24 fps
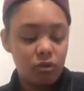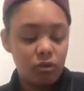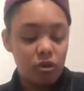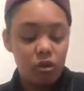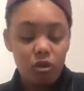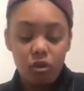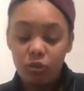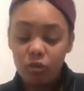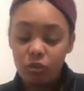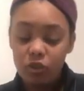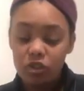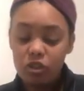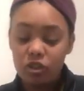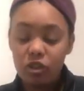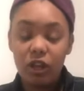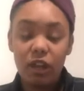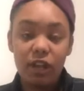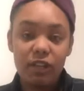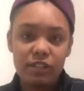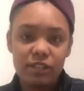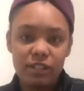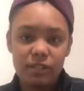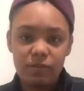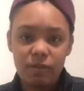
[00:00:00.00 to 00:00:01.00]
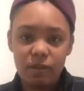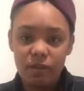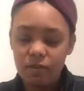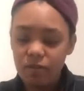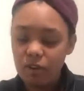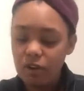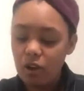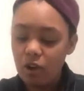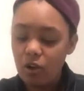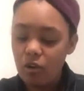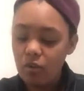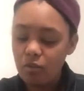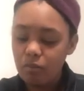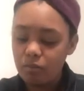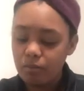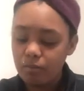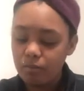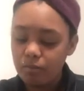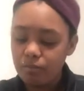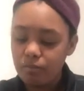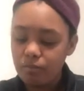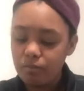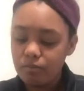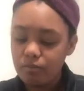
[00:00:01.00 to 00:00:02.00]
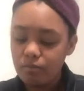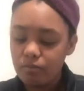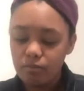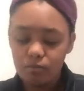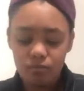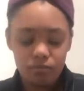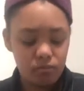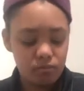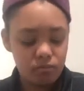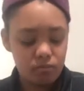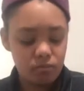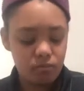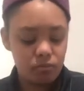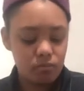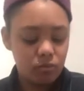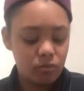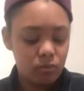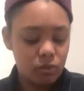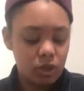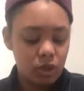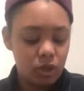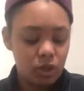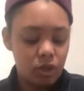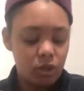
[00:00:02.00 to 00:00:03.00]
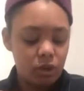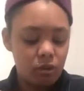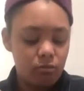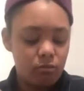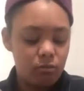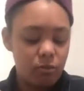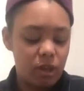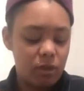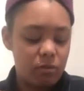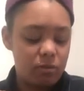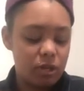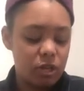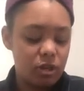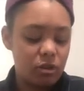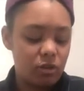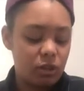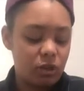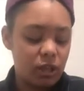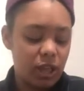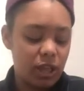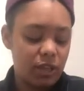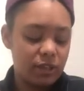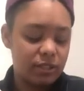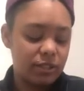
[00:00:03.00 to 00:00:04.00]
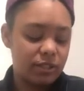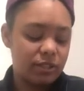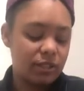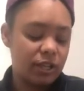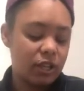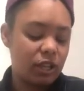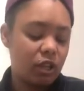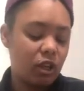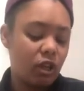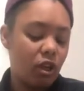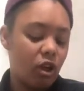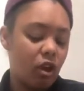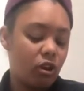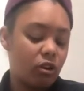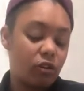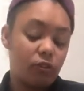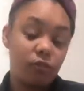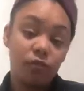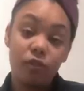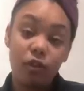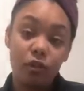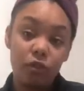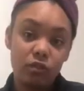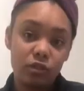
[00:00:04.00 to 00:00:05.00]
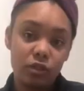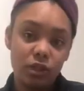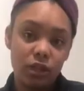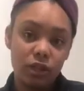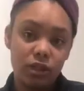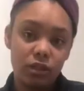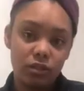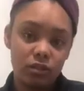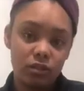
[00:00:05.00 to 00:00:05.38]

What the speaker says: What's your guys' favorite at home? Maybe you like to sing along to Frozen.